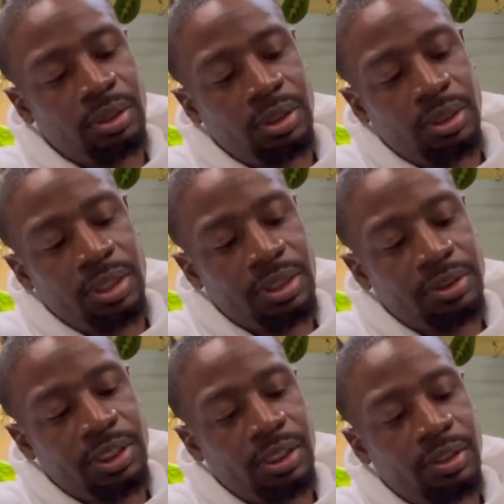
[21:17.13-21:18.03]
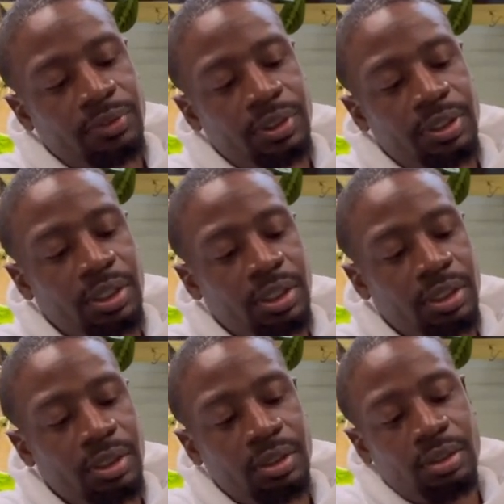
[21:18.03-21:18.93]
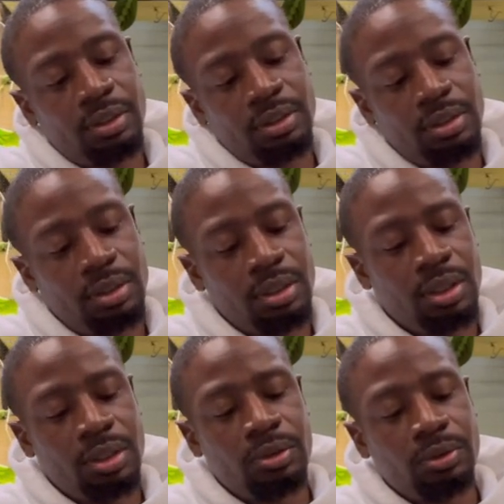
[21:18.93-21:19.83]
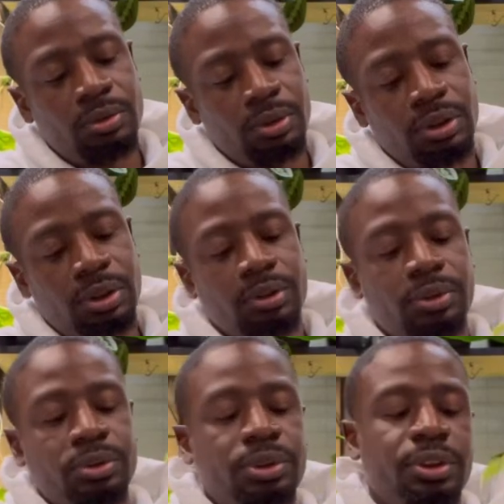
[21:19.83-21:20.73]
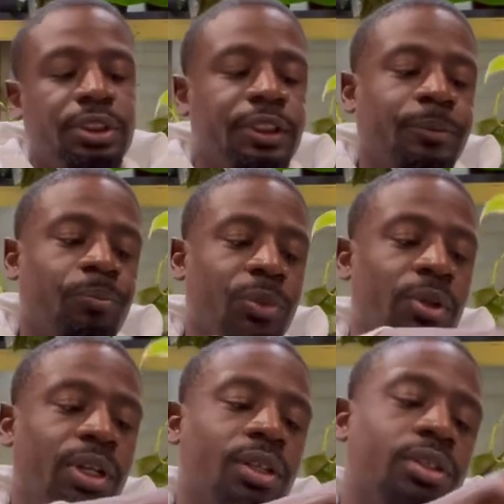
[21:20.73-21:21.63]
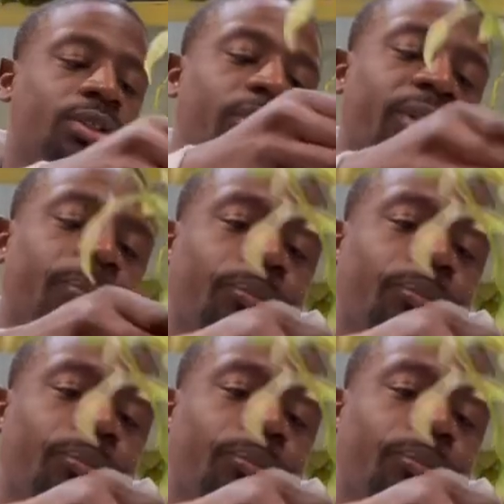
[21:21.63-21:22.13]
Go ahead and take off the dead roots on there. Okay, sweet.